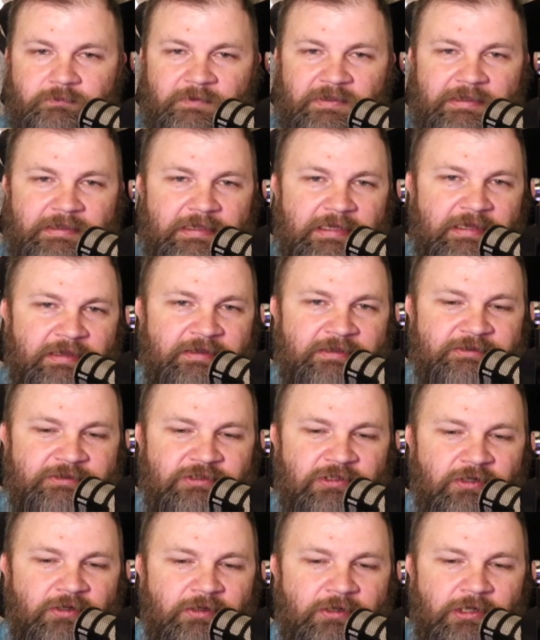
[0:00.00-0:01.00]
this
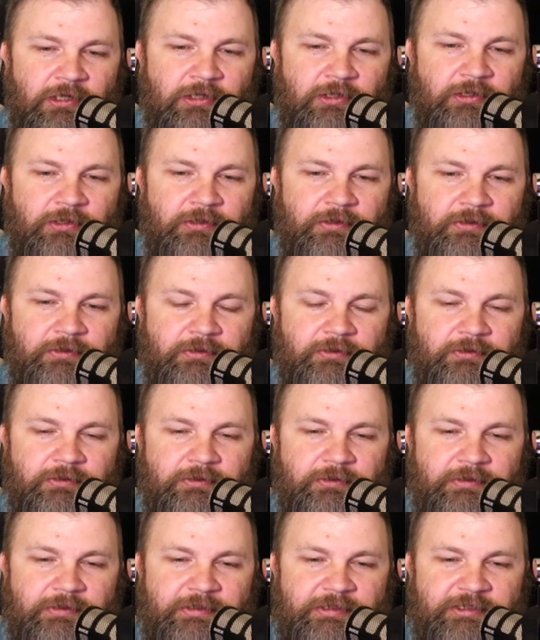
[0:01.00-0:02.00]
card
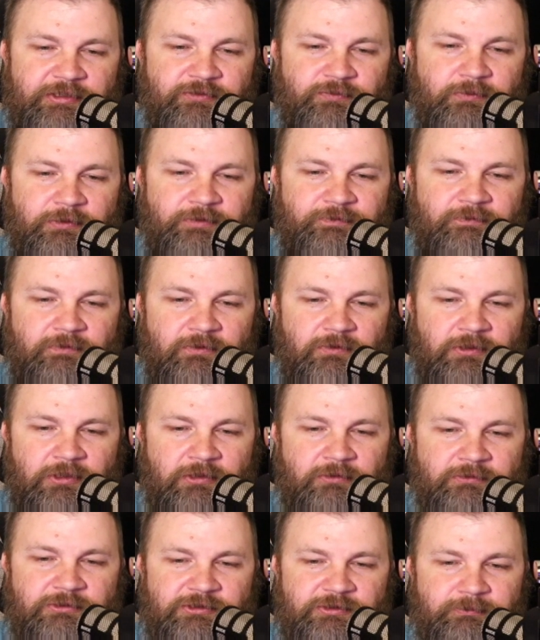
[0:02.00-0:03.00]
gets rid of your
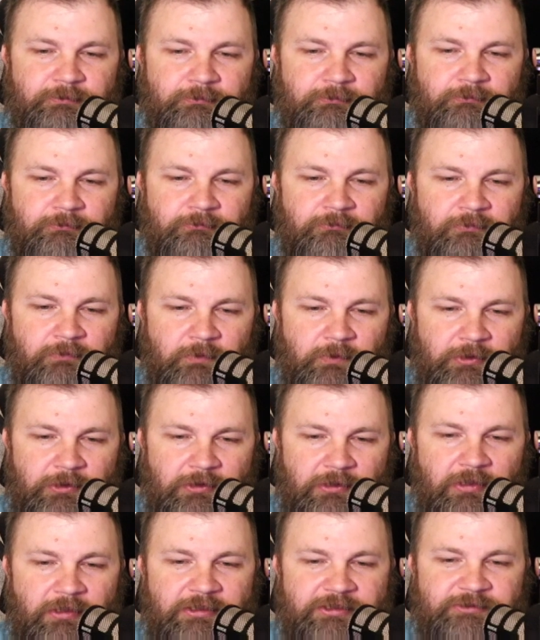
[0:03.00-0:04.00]
lowest
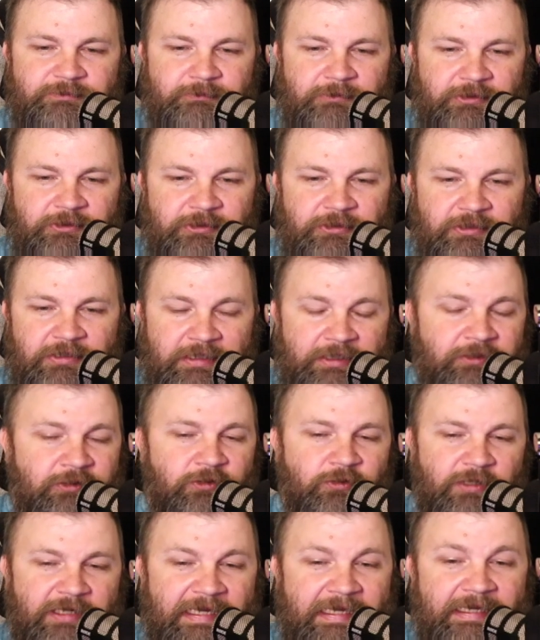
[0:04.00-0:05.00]
cost minion in
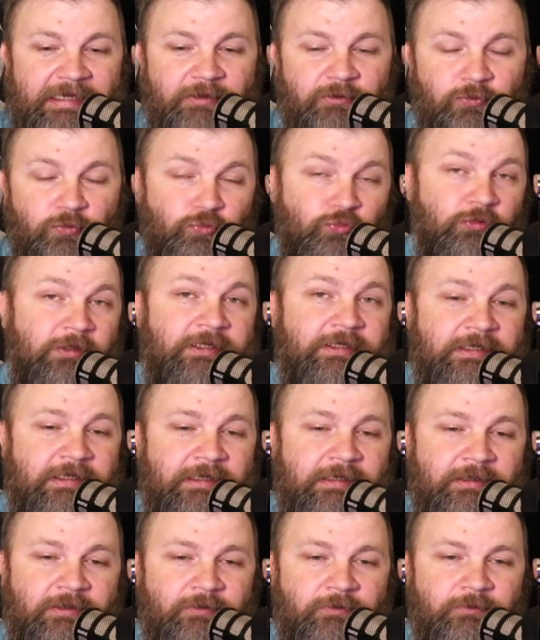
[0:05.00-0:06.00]
your hand right
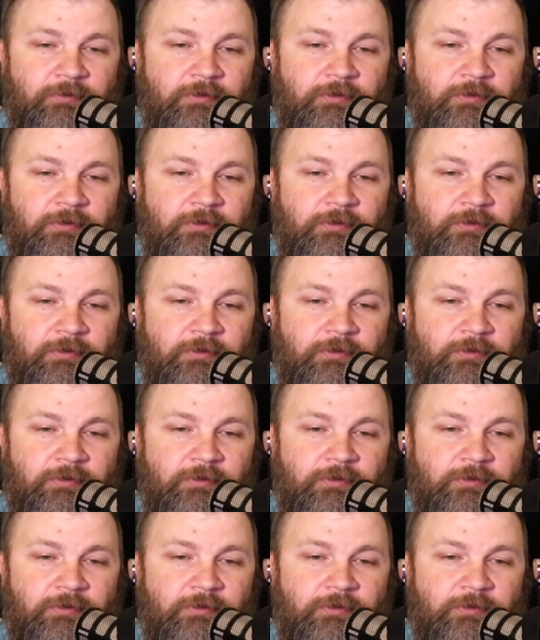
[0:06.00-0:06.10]
now.